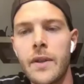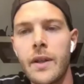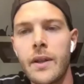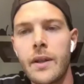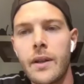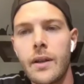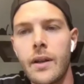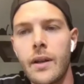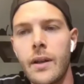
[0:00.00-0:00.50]

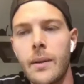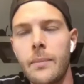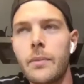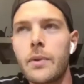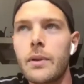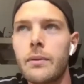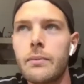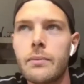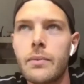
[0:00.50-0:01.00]
um,
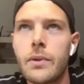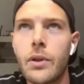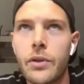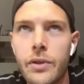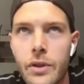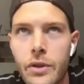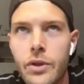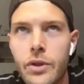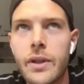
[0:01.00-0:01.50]

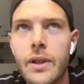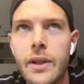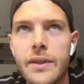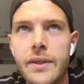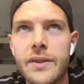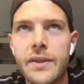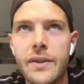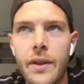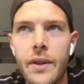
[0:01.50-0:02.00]
conditioning is
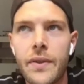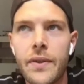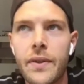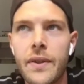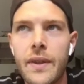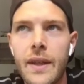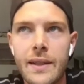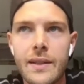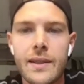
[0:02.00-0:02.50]
not
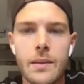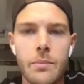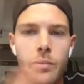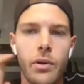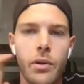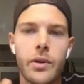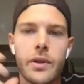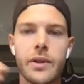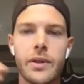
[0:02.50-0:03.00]
that
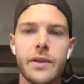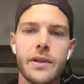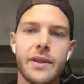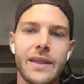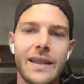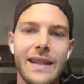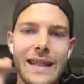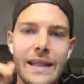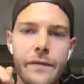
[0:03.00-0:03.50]
important
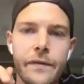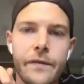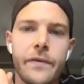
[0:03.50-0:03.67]
if